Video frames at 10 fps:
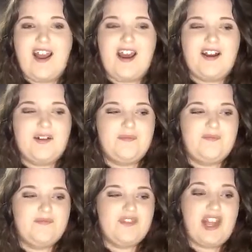
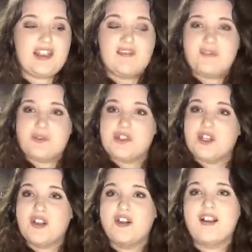In the
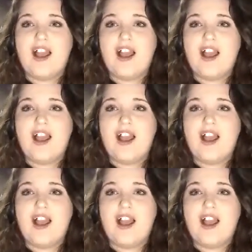future,